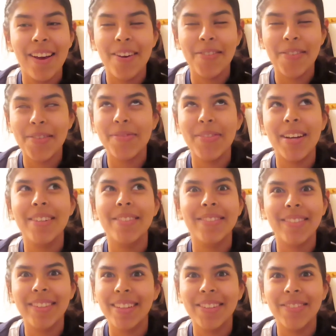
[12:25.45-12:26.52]
It went by
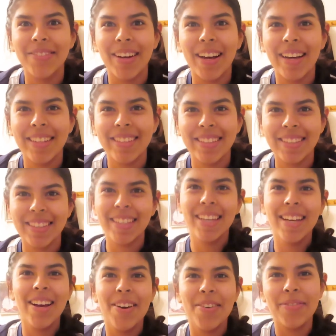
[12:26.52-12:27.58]
really fast.
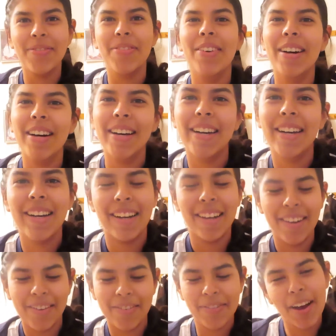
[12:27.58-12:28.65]
But
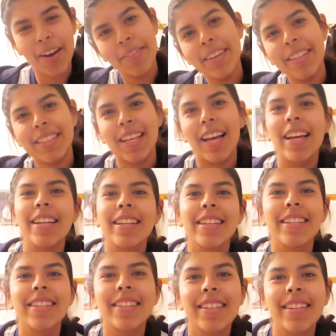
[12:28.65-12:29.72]
I'm
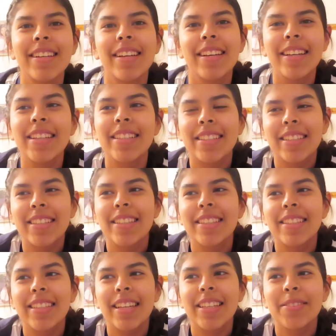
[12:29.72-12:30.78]
excited.
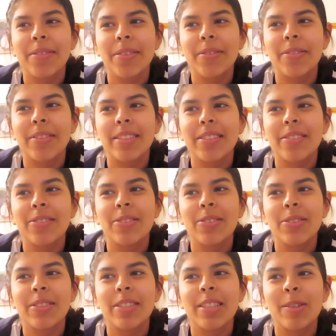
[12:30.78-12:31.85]
It's against my friend's school,
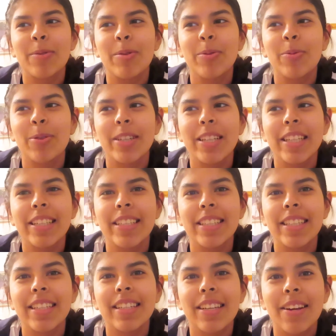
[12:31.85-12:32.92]
so it should be pretty
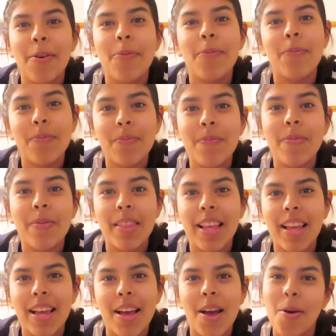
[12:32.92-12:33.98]
easy.
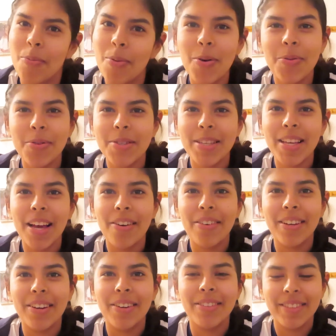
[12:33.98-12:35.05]
But we'll see how
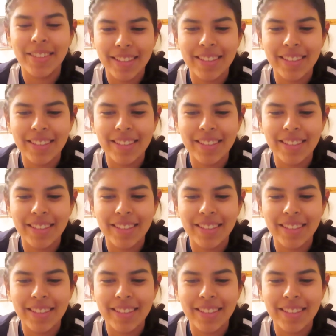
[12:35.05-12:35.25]
it goes.